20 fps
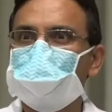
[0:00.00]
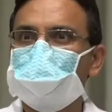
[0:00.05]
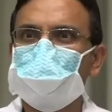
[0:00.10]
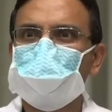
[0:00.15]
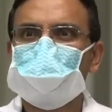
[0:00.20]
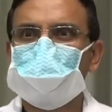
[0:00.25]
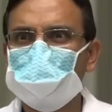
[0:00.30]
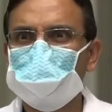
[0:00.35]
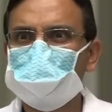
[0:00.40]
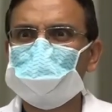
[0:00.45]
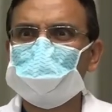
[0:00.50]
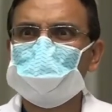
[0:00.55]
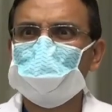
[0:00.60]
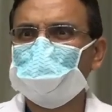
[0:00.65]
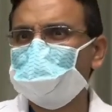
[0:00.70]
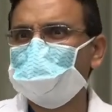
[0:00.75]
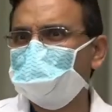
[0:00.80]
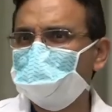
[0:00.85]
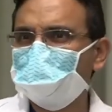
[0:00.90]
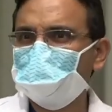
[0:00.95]
from a surgery
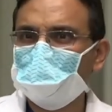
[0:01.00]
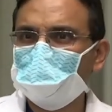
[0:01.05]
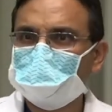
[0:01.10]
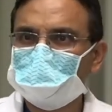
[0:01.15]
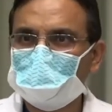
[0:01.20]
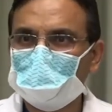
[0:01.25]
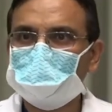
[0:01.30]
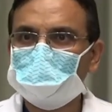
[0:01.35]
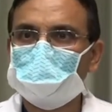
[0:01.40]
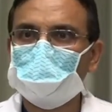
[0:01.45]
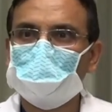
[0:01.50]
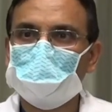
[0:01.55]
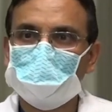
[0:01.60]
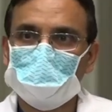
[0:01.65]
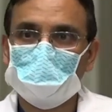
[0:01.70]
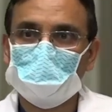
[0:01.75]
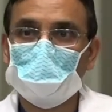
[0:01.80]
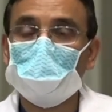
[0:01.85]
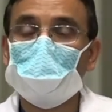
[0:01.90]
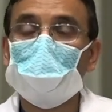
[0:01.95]
that didn't heal properly or
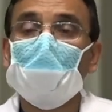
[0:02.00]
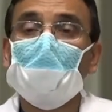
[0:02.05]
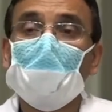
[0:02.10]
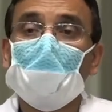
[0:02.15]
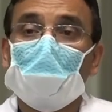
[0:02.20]
whatnot,